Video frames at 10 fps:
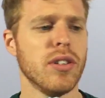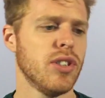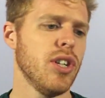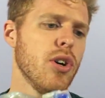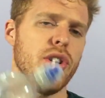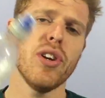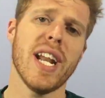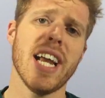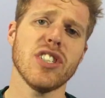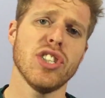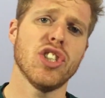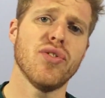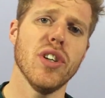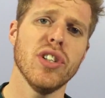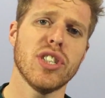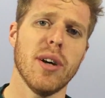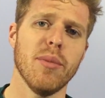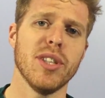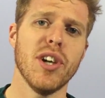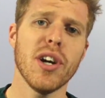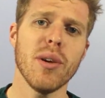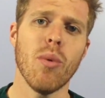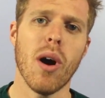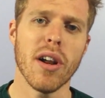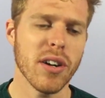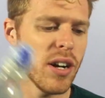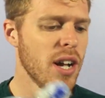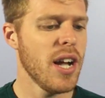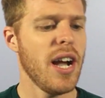So you could actually just fill this up with dirty water